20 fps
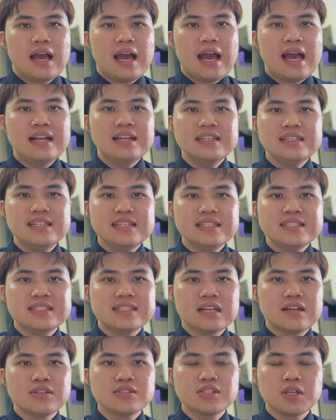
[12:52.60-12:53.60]
LEDs
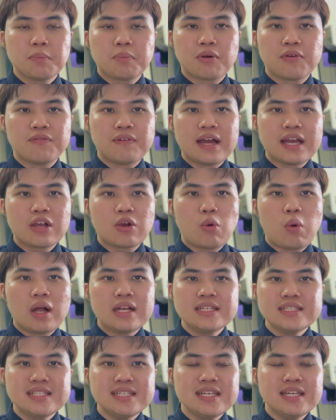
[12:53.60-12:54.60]
also provide
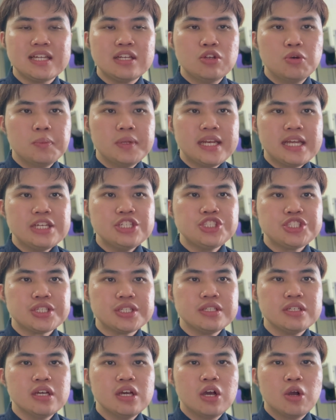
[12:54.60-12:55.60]
quality
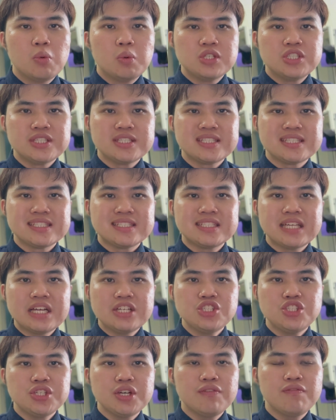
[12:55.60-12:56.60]
illumination, which is
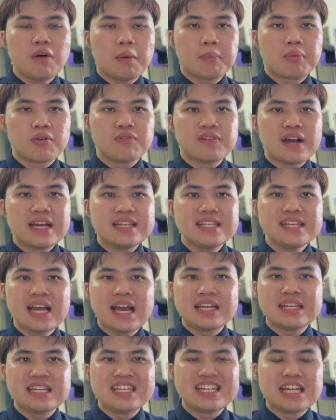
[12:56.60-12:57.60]
essential for providing
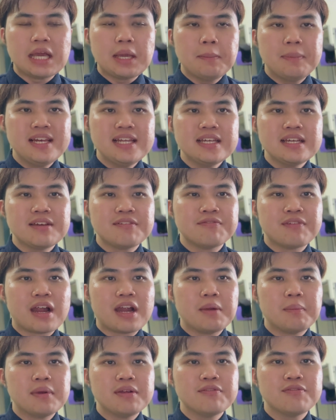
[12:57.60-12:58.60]
an enabling
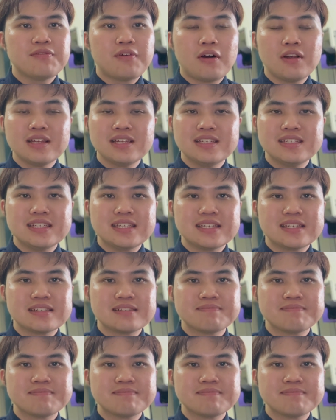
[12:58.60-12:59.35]
environment for learning.